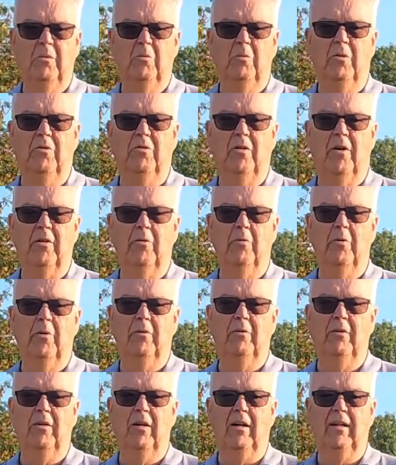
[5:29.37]
we're trying to work.
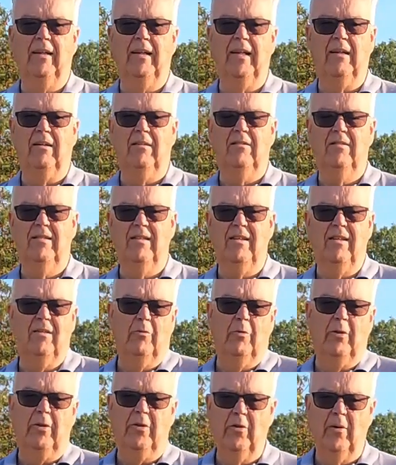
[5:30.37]

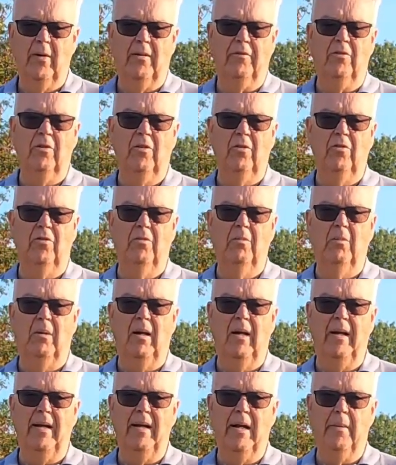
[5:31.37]
We do have to do some
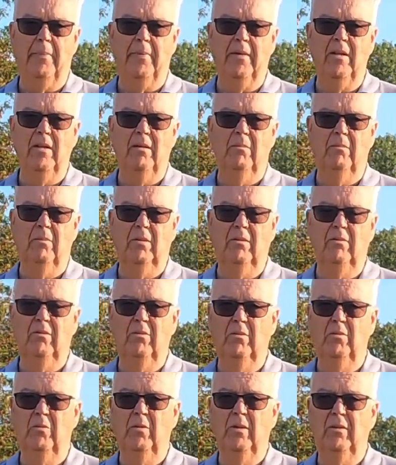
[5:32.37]
clean up in them, but
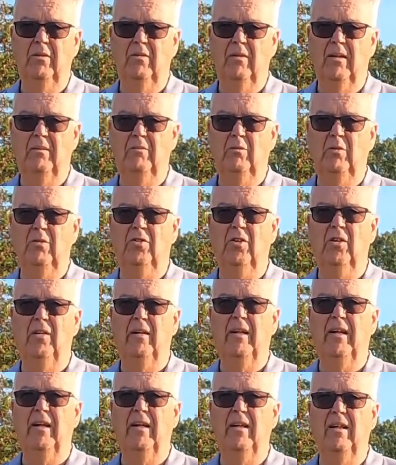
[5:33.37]
we're
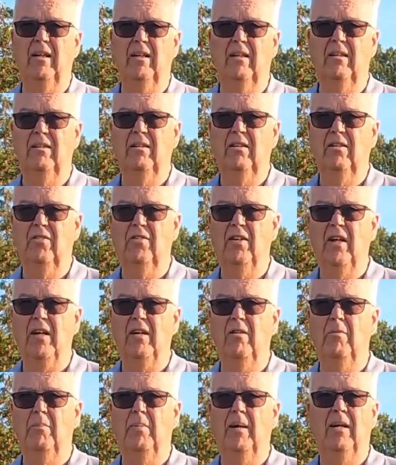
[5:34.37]
certainly getting
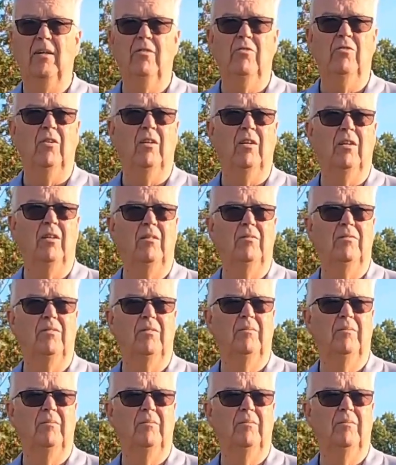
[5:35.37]
extended pasture life.